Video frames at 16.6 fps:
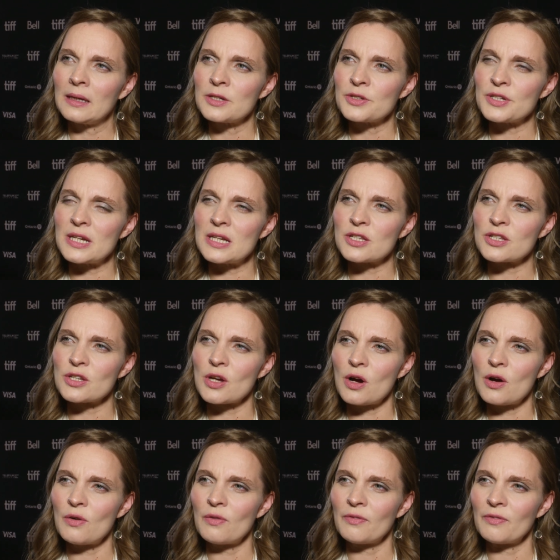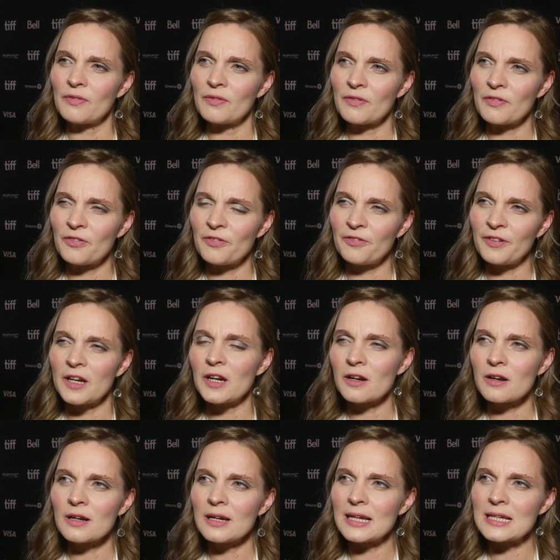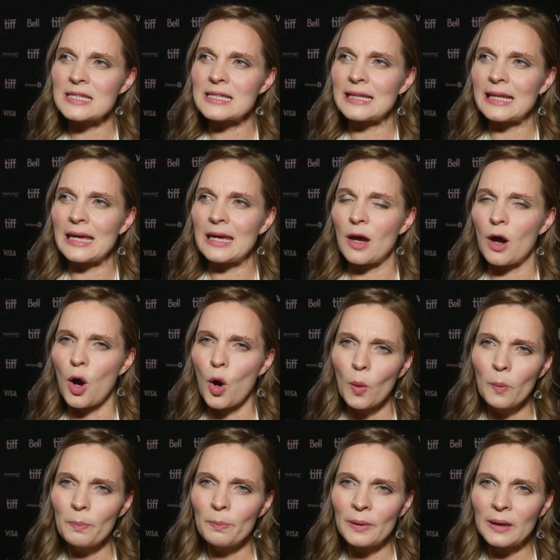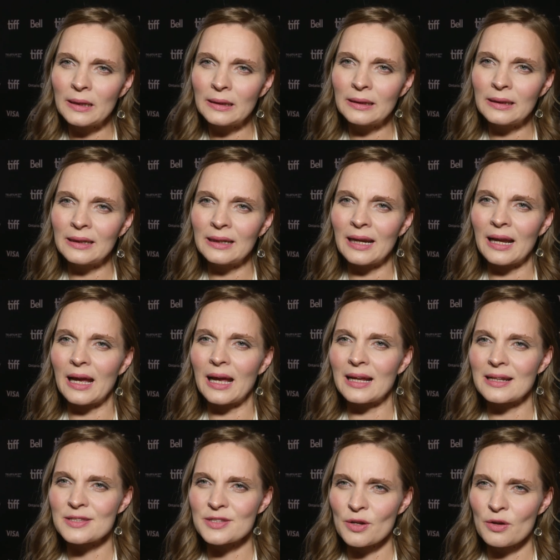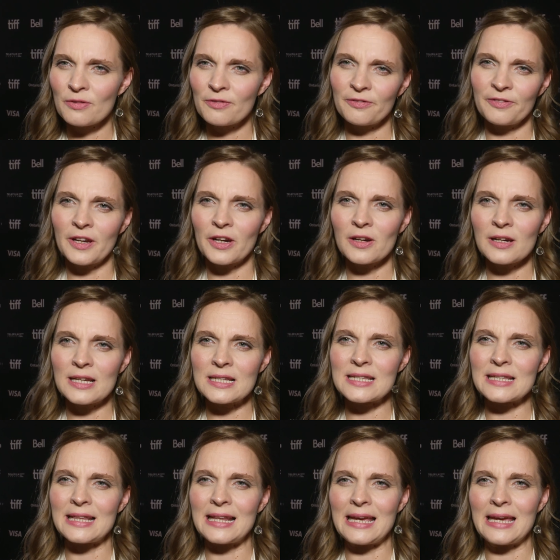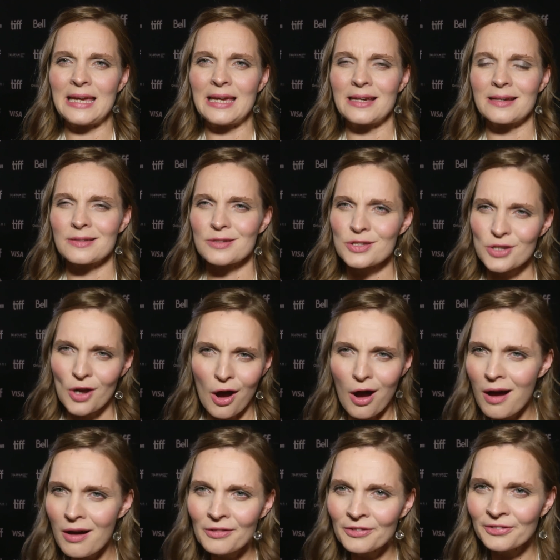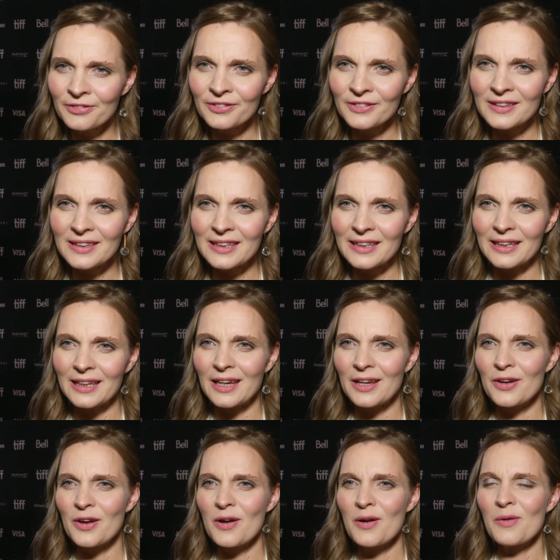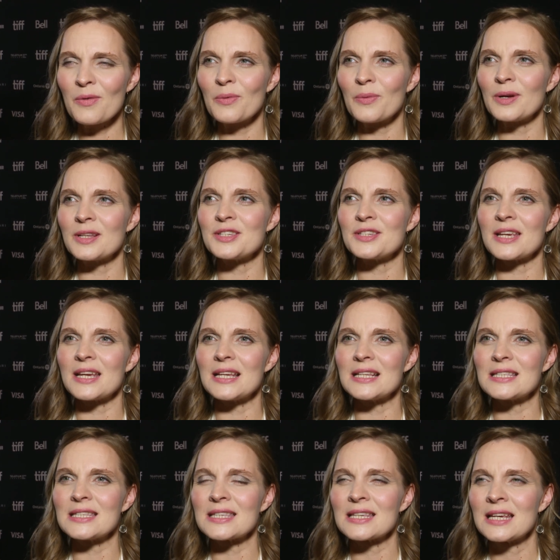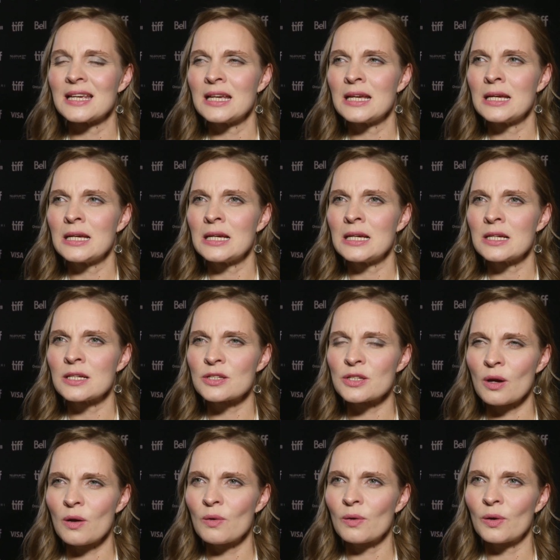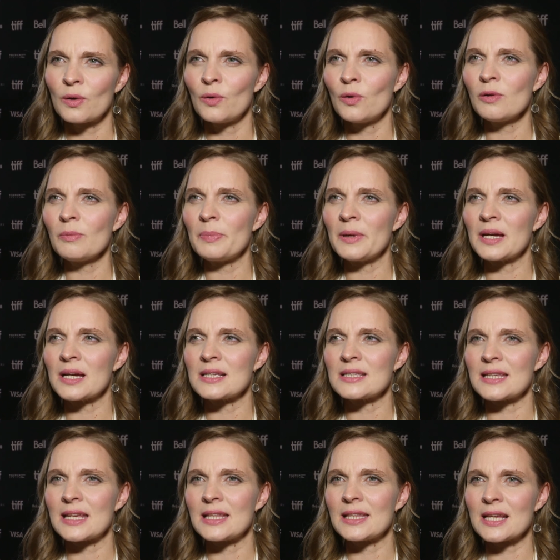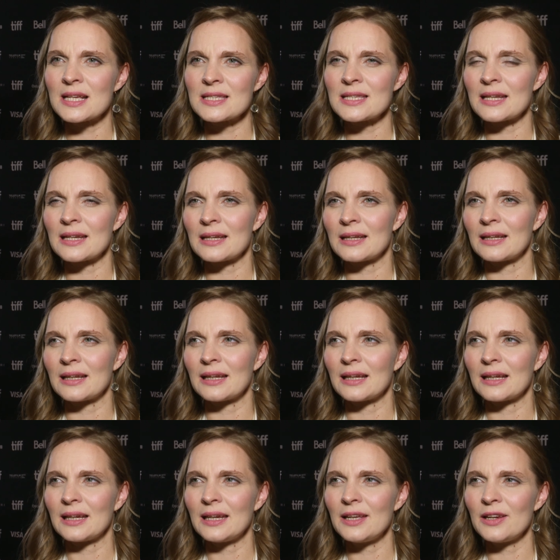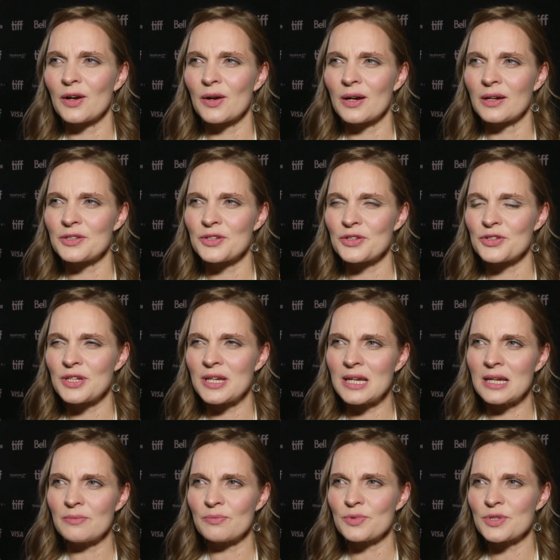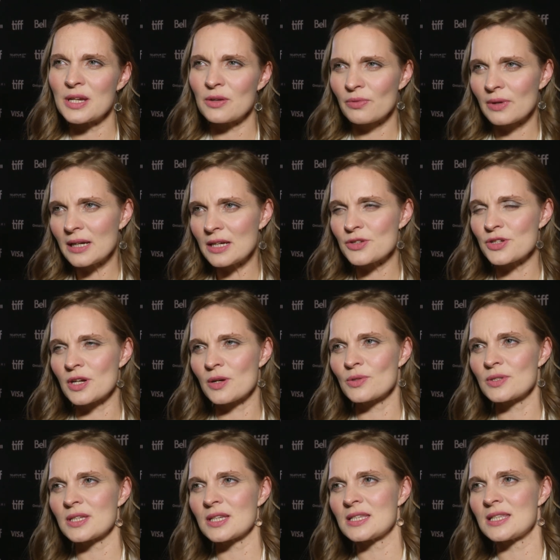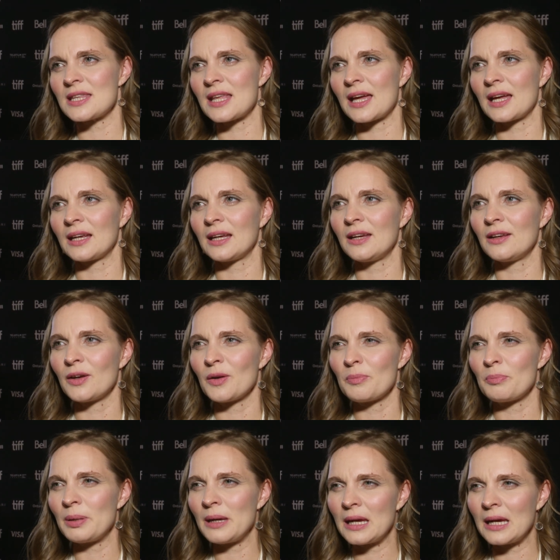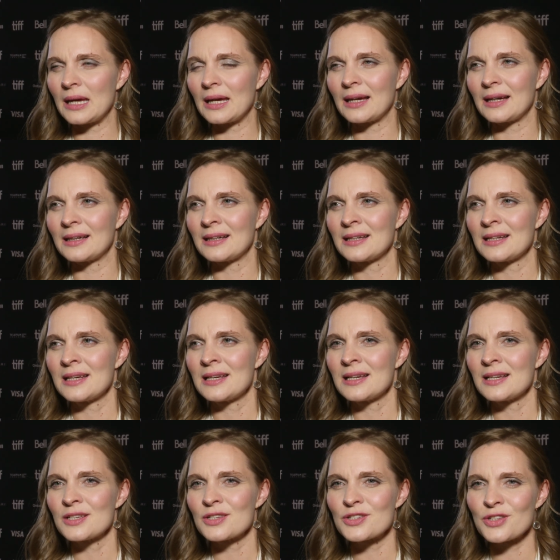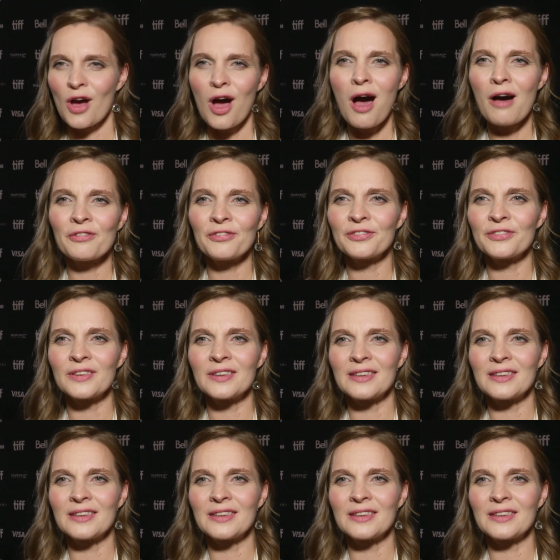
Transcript: she's so fearlessly open and so fearlessly soft. You know, which is so cool because it doesn't you know she she really shows us that you know being soft